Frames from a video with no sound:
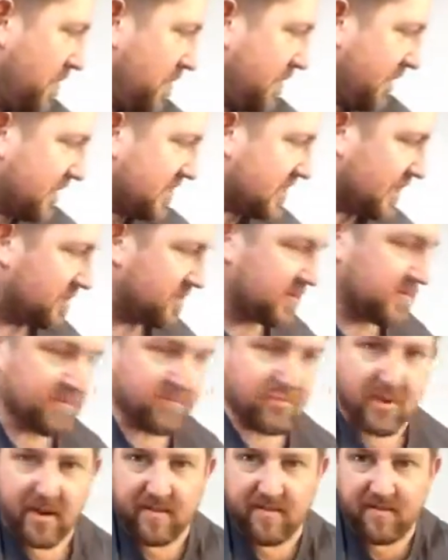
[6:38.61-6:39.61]
Picked up some
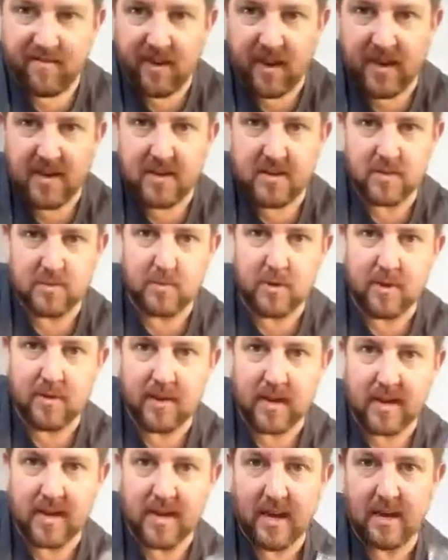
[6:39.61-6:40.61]
brown flake as well,
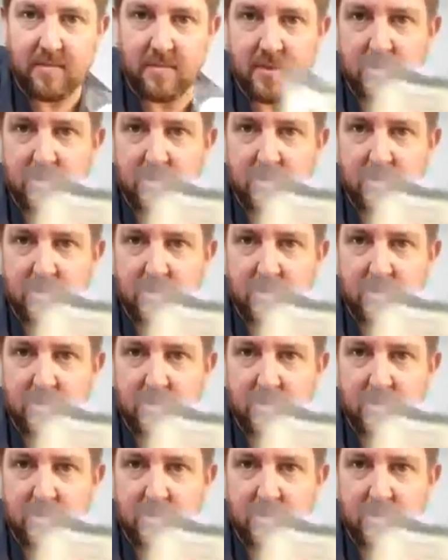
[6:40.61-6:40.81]
that came